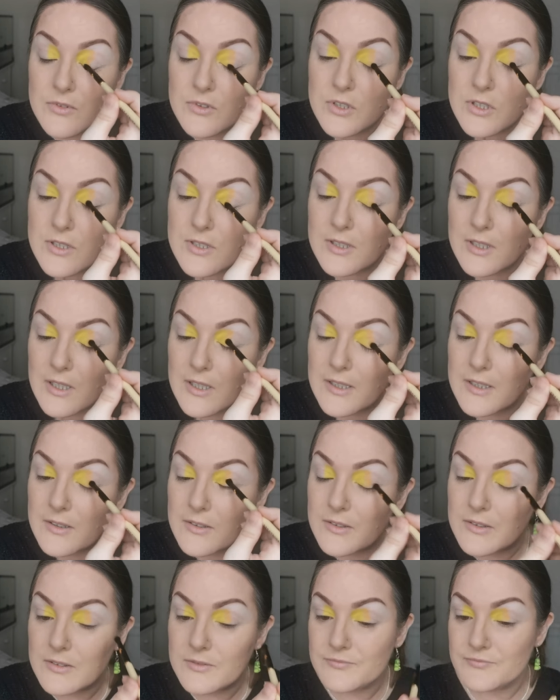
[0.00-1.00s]
Just like,
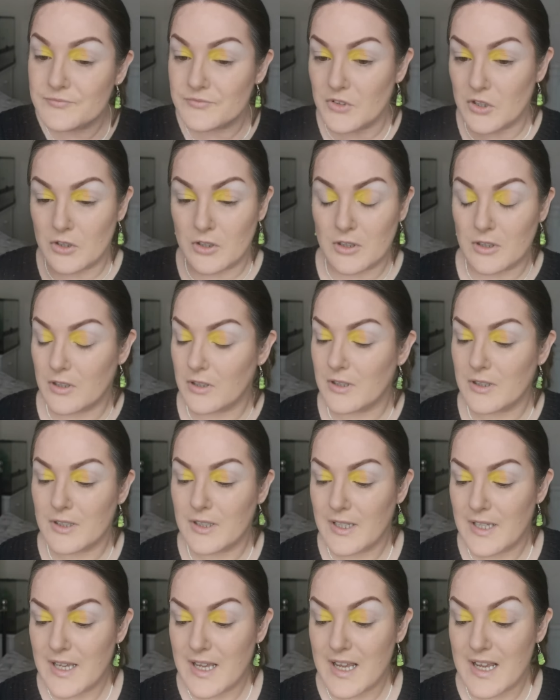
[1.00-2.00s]
oh,
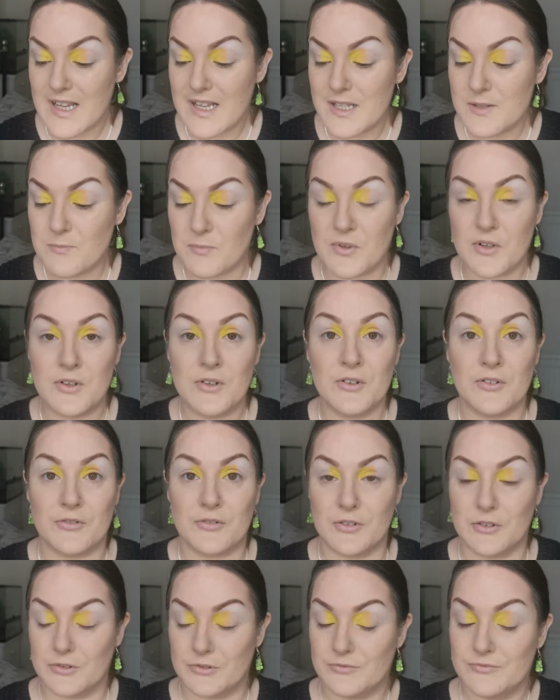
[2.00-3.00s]
it's
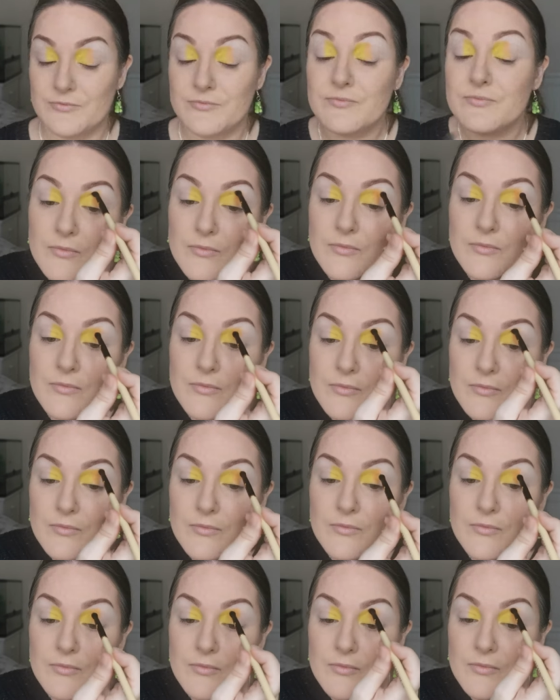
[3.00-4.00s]
beautiful.
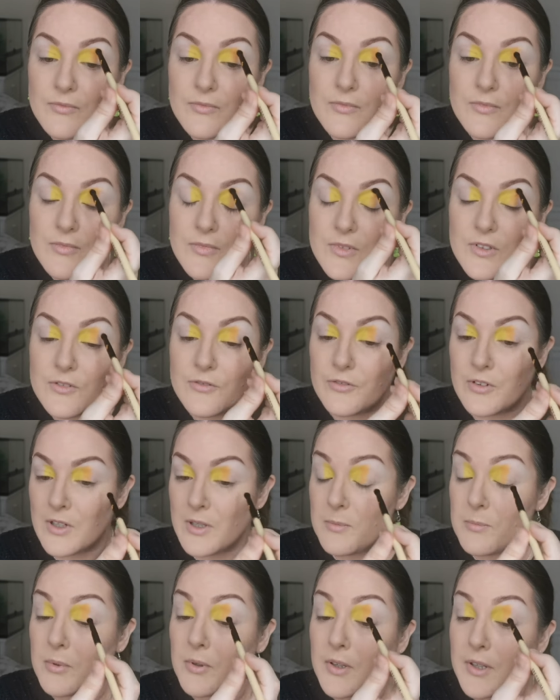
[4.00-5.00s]
It's a
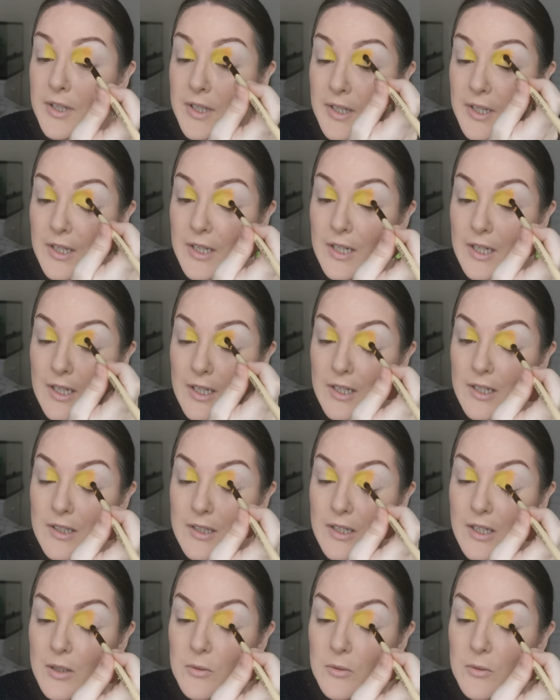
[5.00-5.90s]
very pretty colour.